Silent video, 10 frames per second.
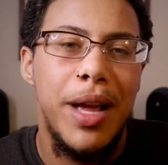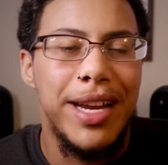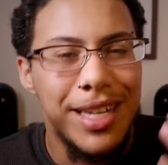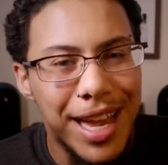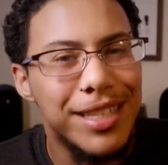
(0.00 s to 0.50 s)

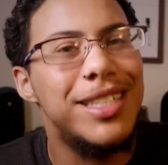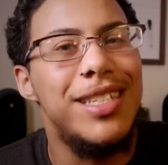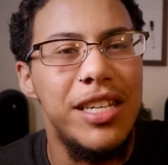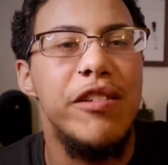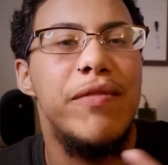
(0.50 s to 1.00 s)
And yes,
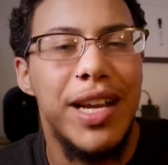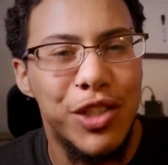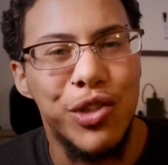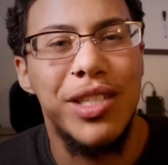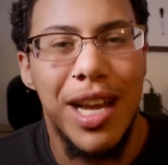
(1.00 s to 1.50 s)
T
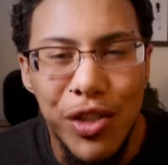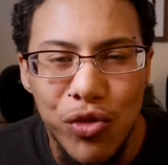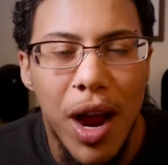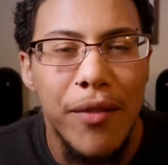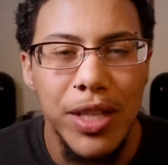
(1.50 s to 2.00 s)
affects your sex drive.